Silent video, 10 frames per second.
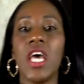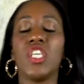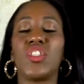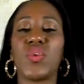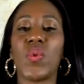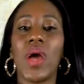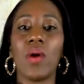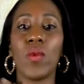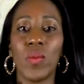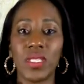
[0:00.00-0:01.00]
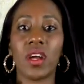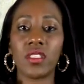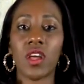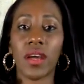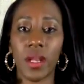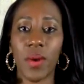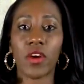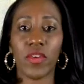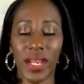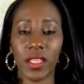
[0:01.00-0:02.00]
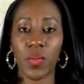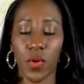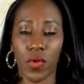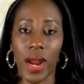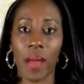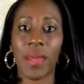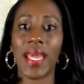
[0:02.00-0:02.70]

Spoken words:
So when we start talking about creating the program,